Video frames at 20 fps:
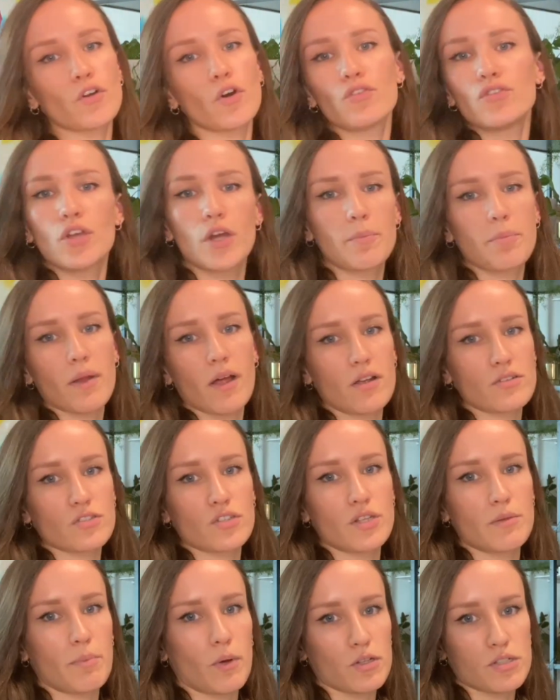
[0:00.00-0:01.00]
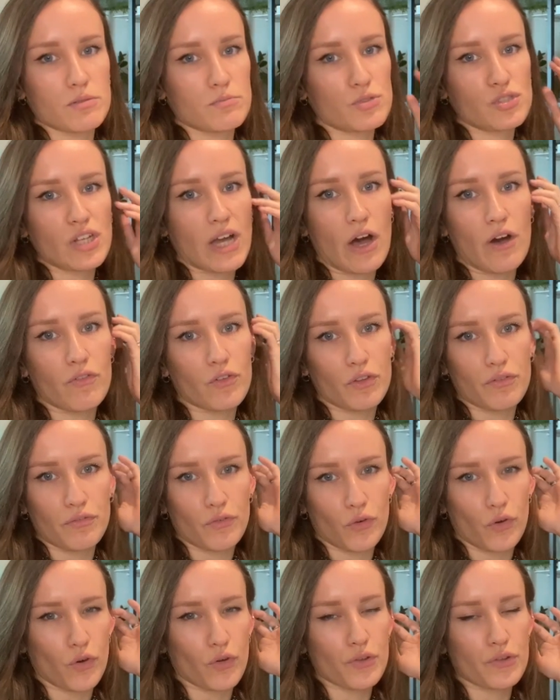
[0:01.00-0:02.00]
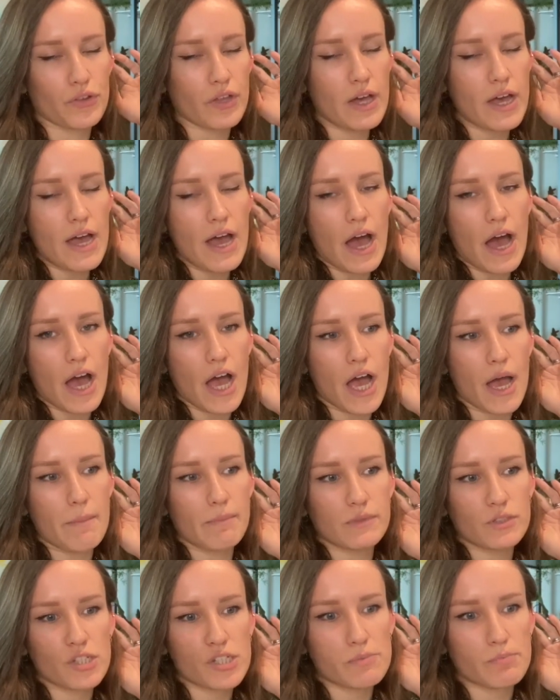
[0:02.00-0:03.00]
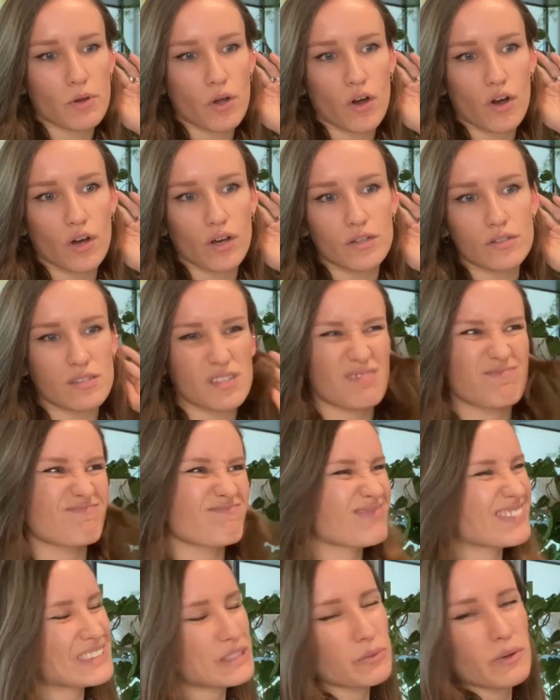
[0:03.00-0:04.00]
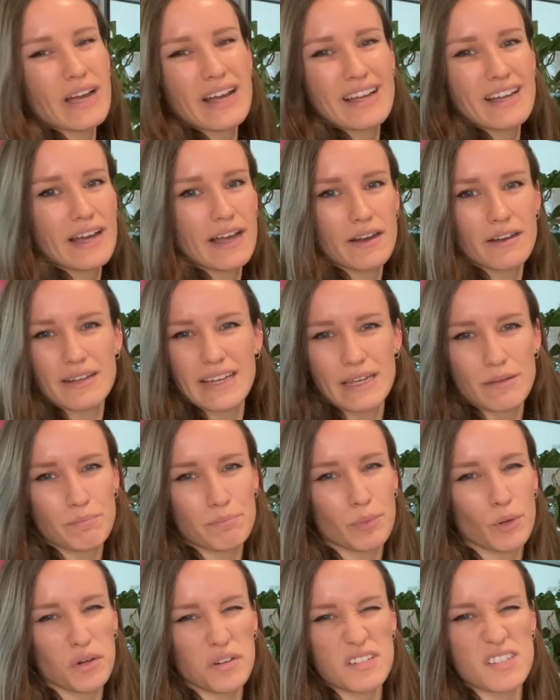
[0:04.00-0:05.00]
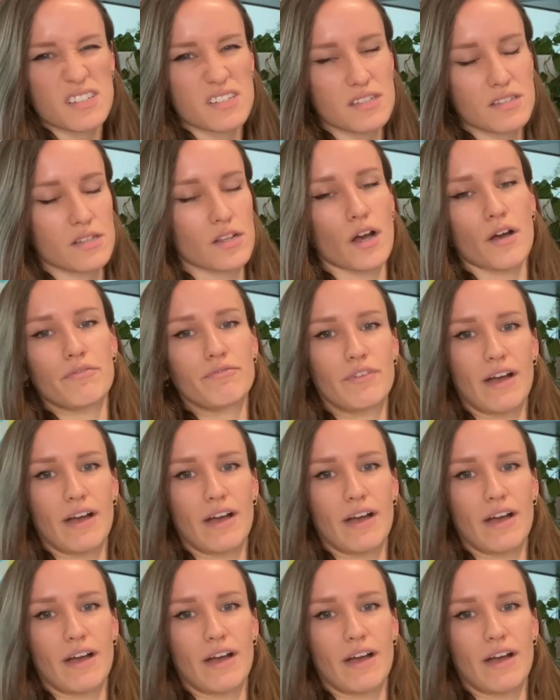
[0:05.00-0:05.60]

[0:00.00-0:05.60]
got no plants on the bottom shelf and the fourth, just because, so I keep books and stuff,